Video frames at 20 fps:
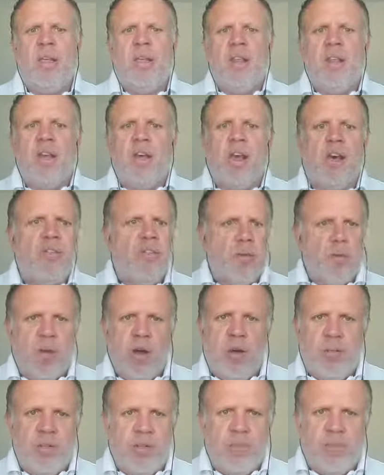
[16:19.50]
The
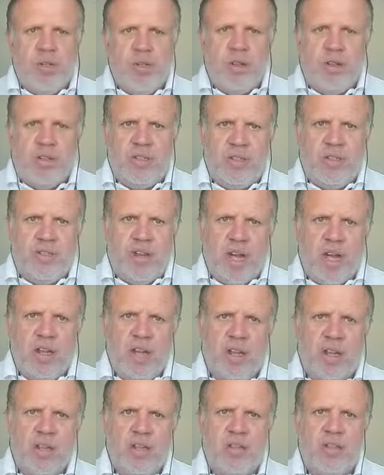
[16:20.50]
overwhelming majority of our
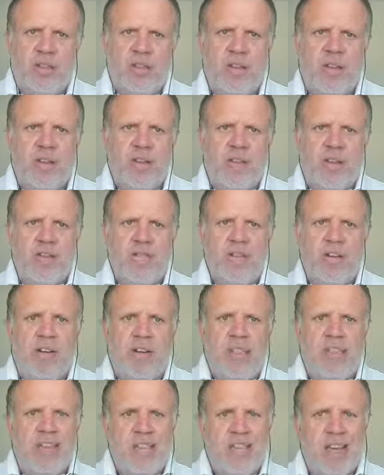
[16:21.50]
clients are in
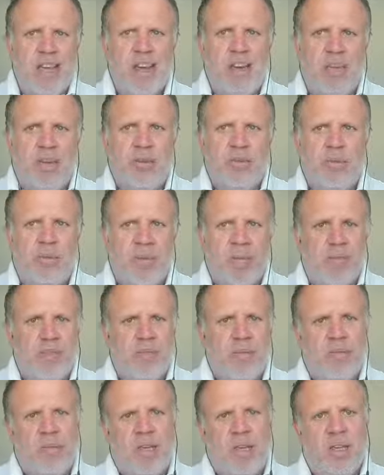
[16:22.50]
very technical
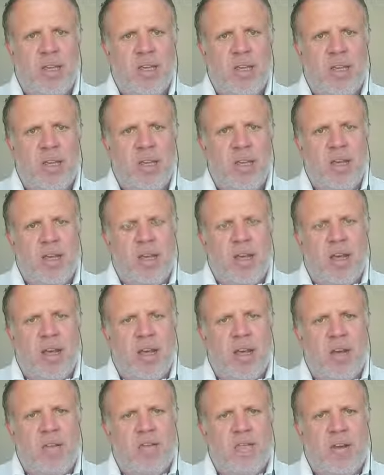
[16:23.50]
B2B
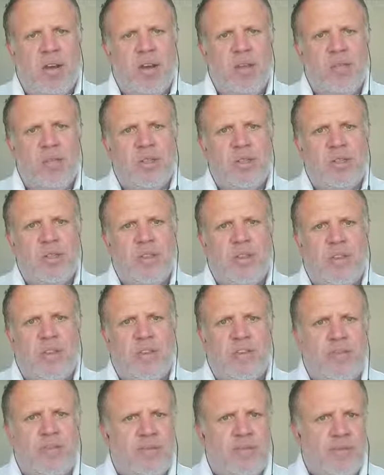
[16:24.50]
environments like
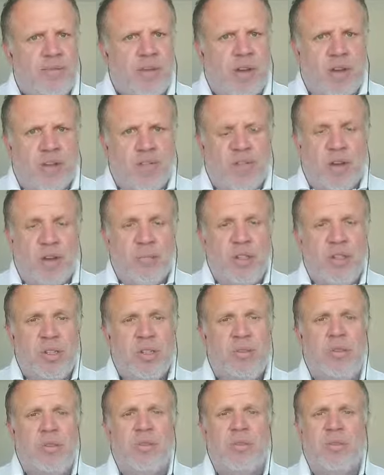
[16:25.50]

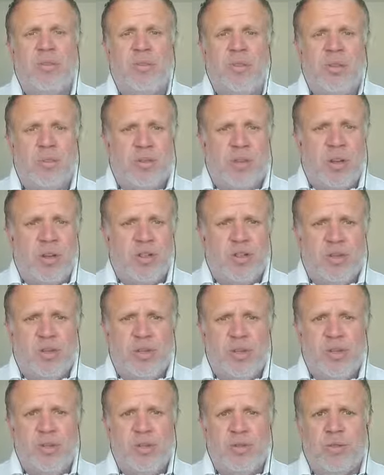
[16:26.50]
pharmaceutical, supply to
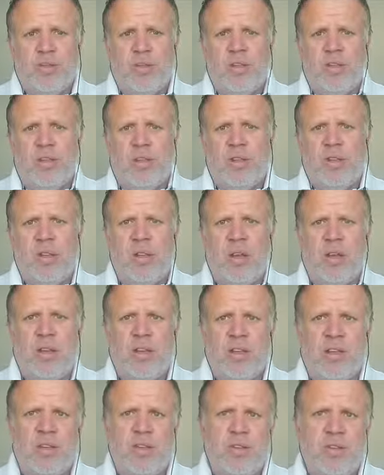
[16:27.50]
insurance
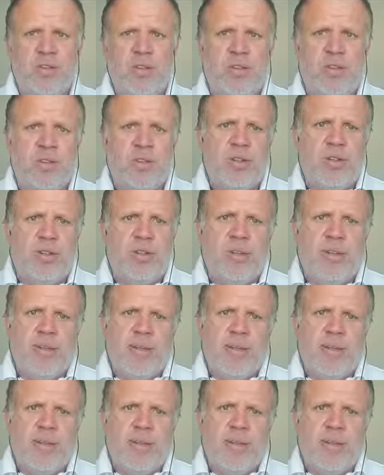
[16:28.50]
and construction.